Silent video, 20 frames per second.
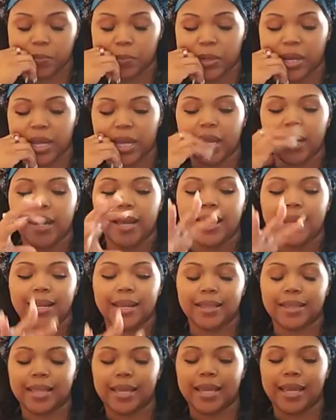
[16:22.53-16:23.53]
But
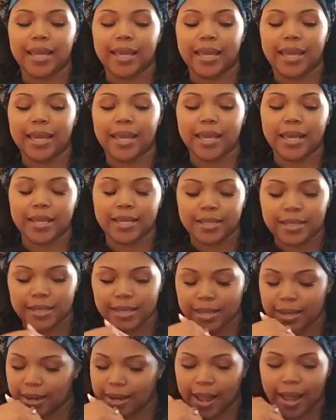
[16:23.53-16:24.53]
the thing is,
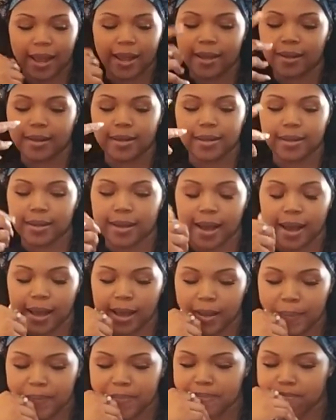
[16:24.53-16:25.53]
they're not a good
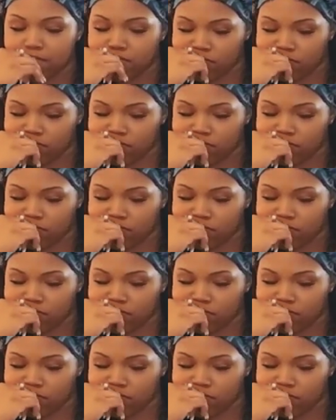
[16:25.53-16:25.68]
cop.